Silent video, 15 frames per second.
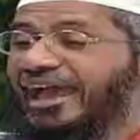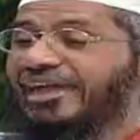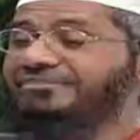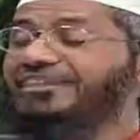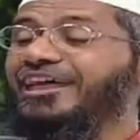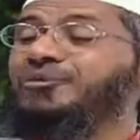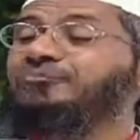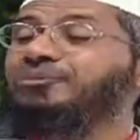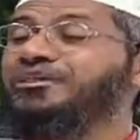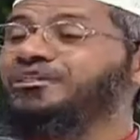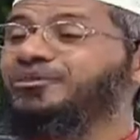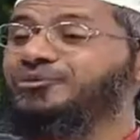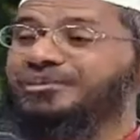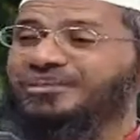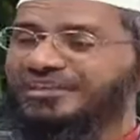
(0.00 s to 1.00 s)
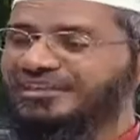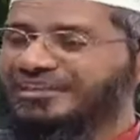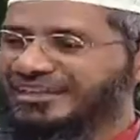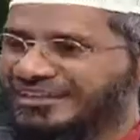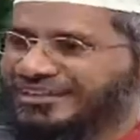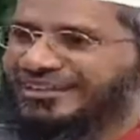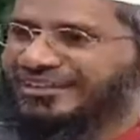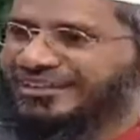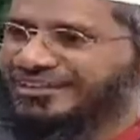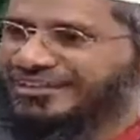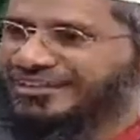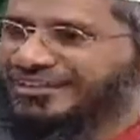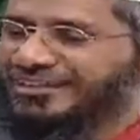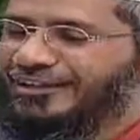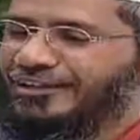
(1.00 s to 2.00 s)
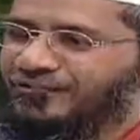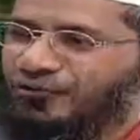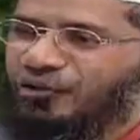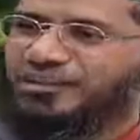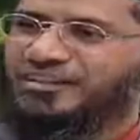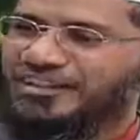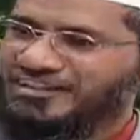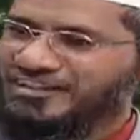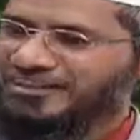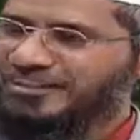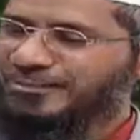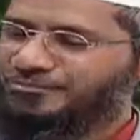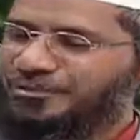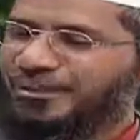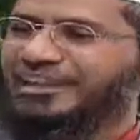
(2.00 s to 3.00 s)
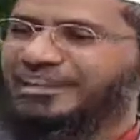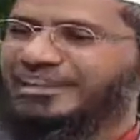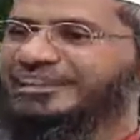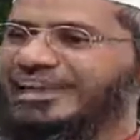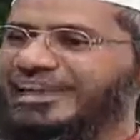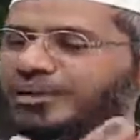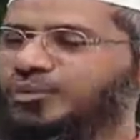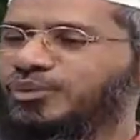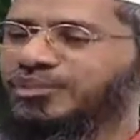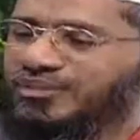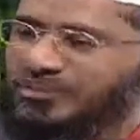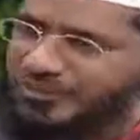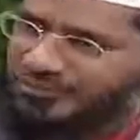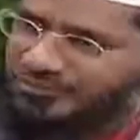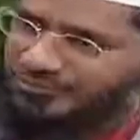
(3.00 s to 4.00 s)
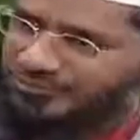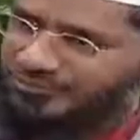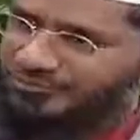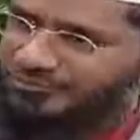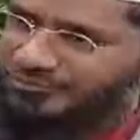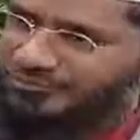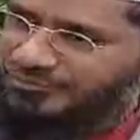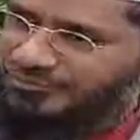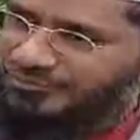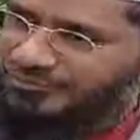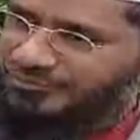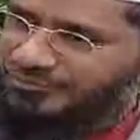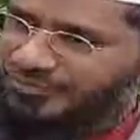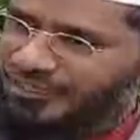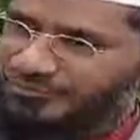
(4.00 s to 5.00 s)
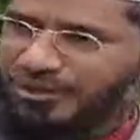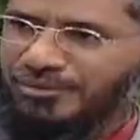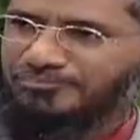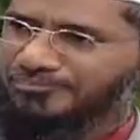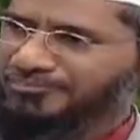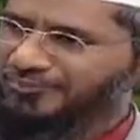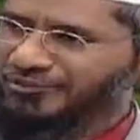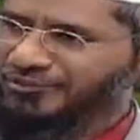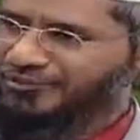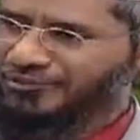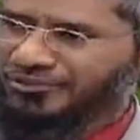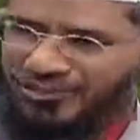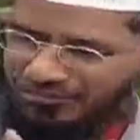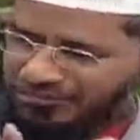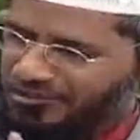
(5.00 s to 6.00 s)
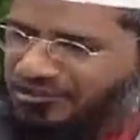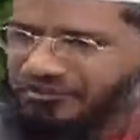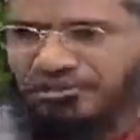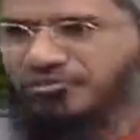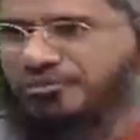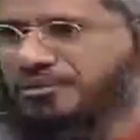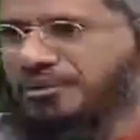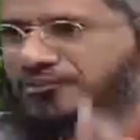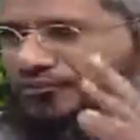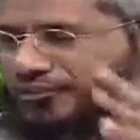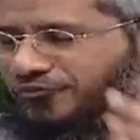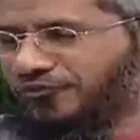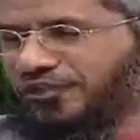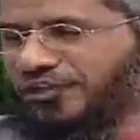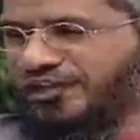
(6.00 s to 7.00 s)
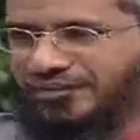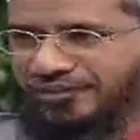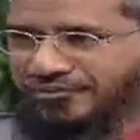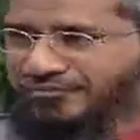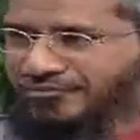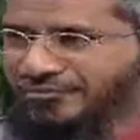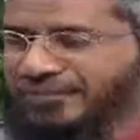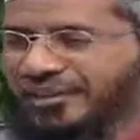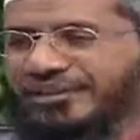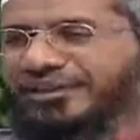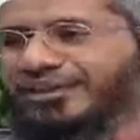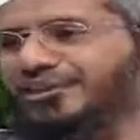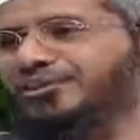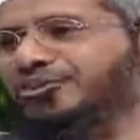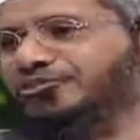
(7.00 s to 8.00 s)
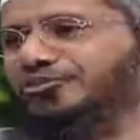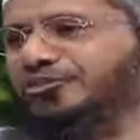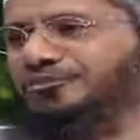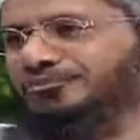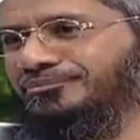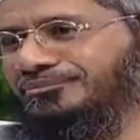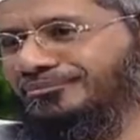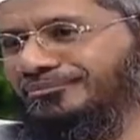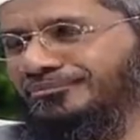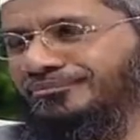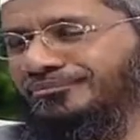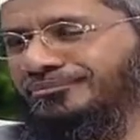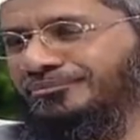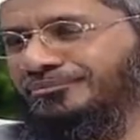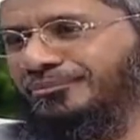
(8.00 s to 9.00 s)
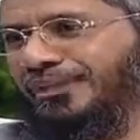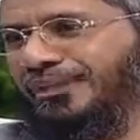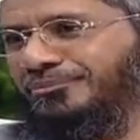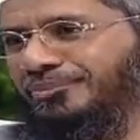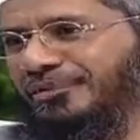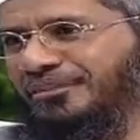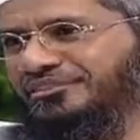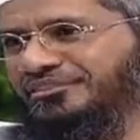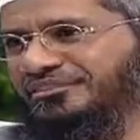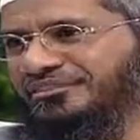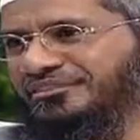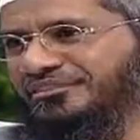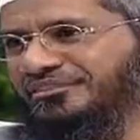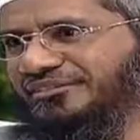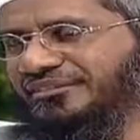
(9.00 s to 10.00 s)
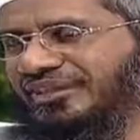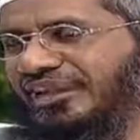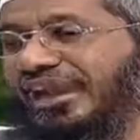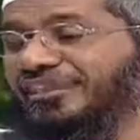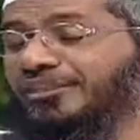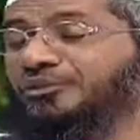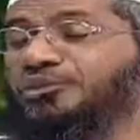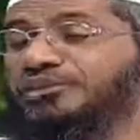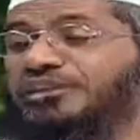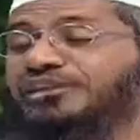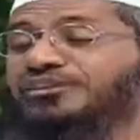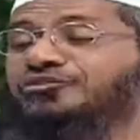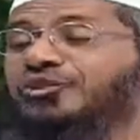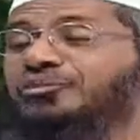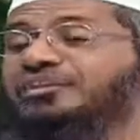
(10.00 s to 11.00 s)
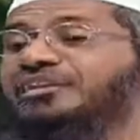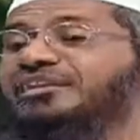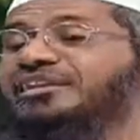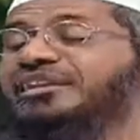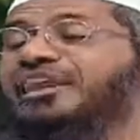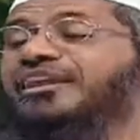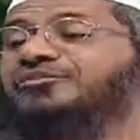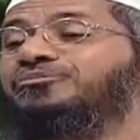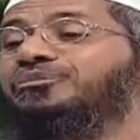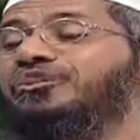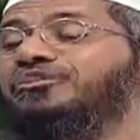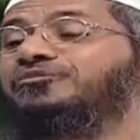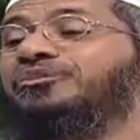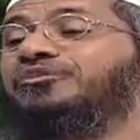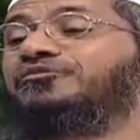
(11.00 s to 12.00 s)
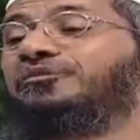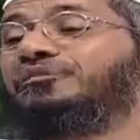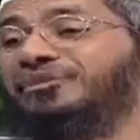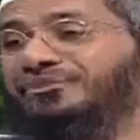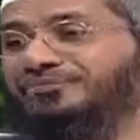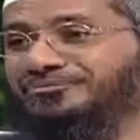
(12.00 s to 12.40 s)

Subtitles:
and then prays the witr. Here, he's following the hadith, he's praying till the end with the Imam. So he gets the thawab of praying for the full night. And then he goes home, and he prays. And the witr is normally the last prayer is preferable.